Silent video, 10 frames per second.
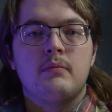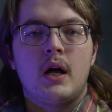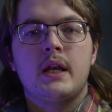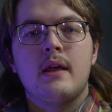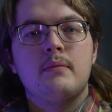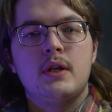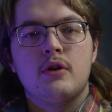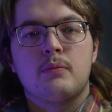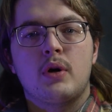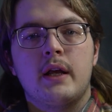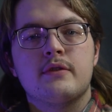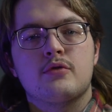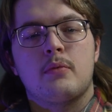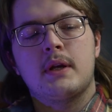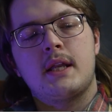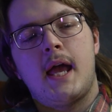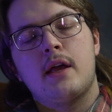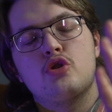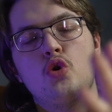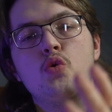Monday be your brainstorming
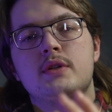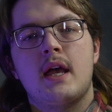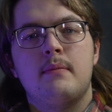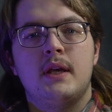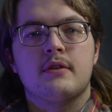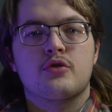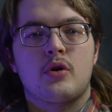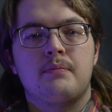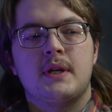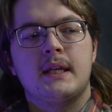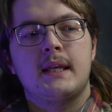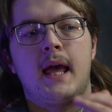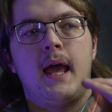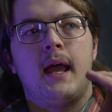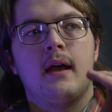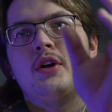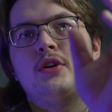day, Tuesday be a scripting day,